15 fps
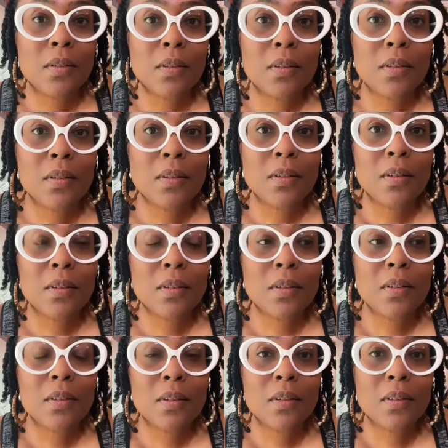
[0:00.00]

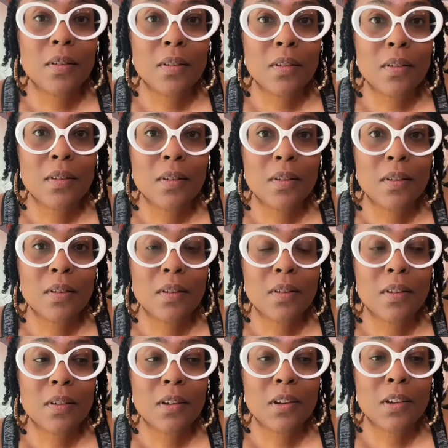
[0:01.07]

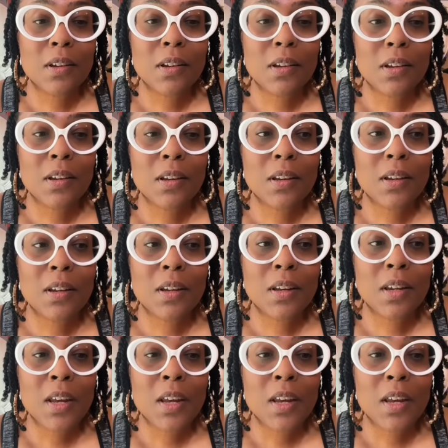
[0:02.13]
Nothing is said.